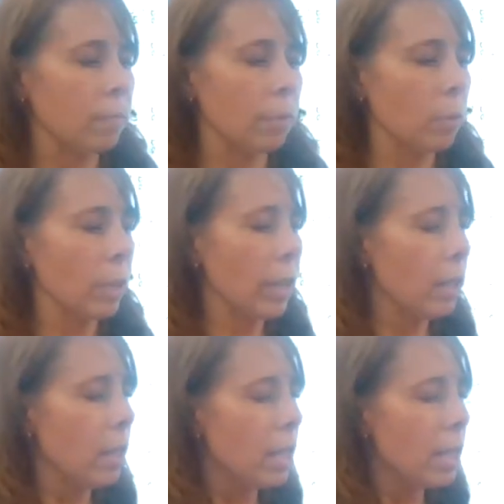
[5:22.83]
Okay?
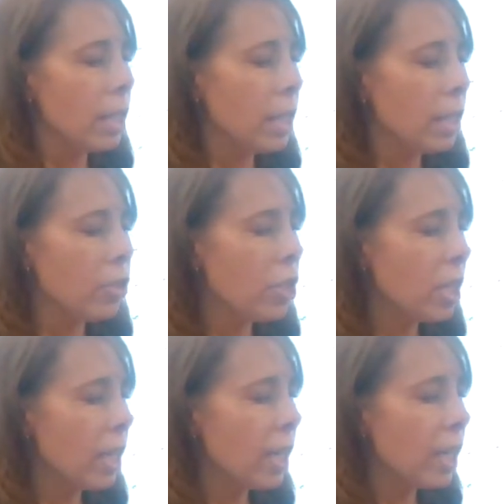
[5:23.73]
E,
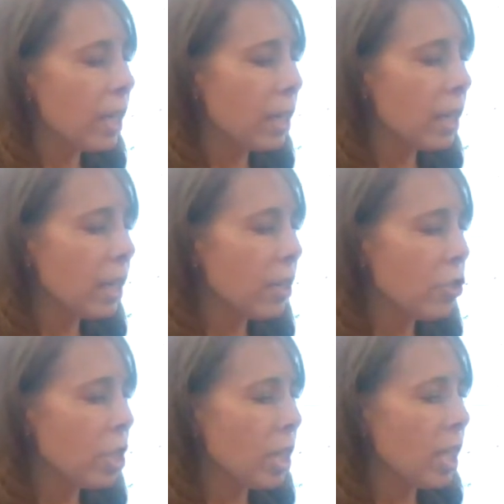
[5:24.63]
G, E,
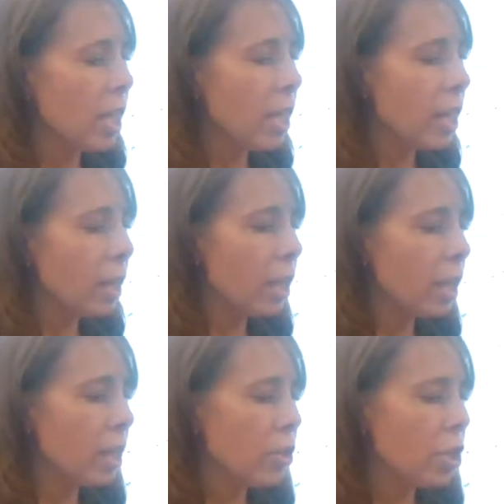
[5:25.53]
G,
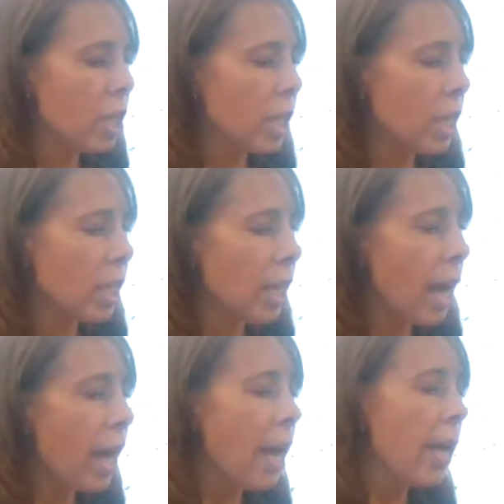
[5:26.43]
E, G,
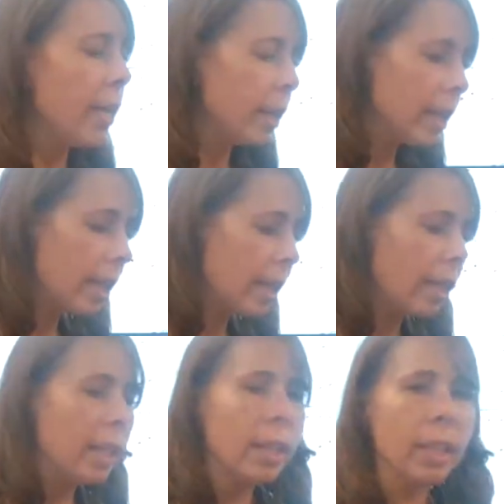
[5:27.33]
A,
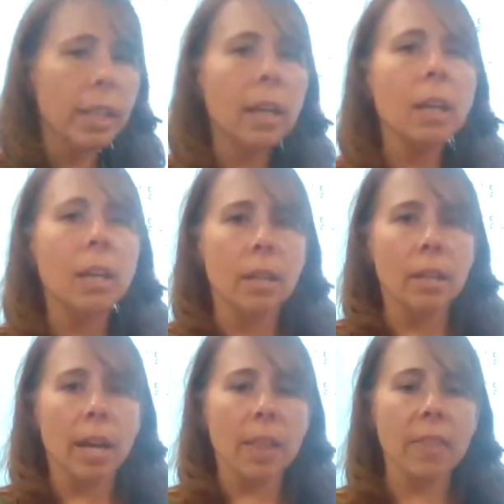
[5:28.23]
E.
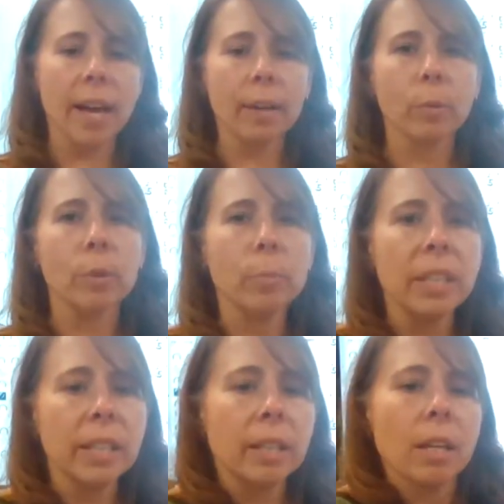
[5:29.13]
And that would
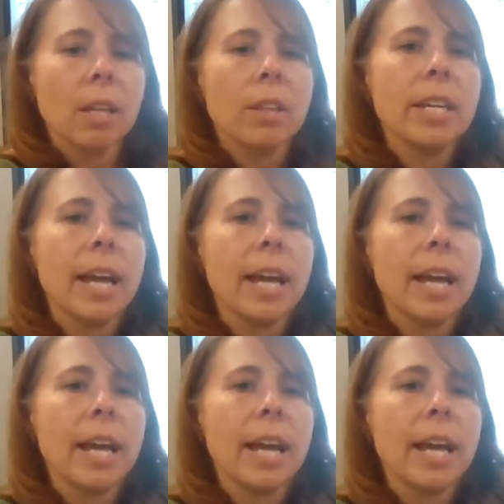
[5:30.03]
be the